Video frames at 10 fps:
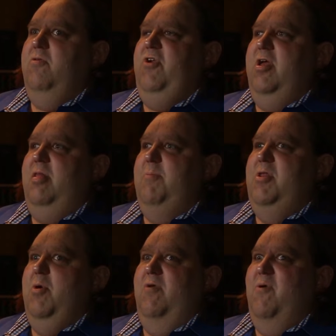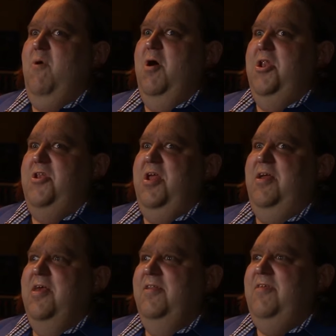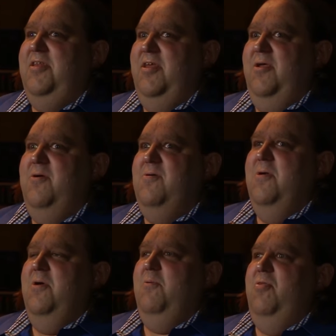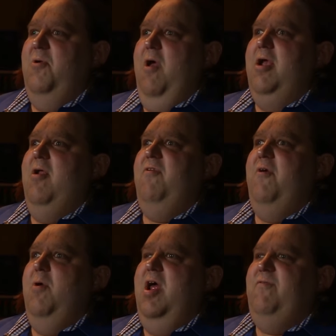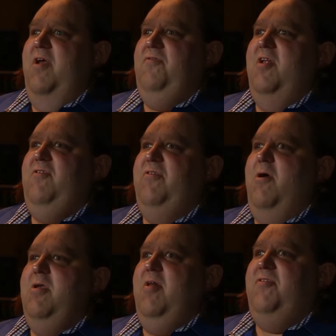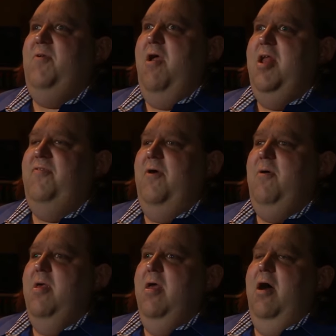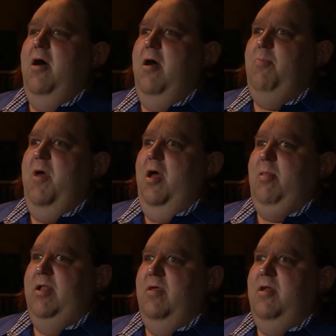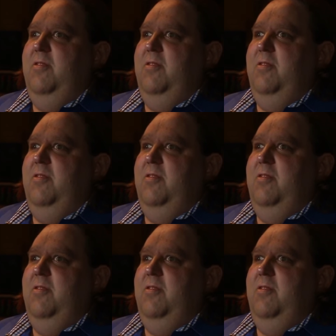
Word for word: She kind of let me do whatever I wanted to do with the record. So whatever I said, she's like, oh, yeah, that's great. So uh, that, I like that.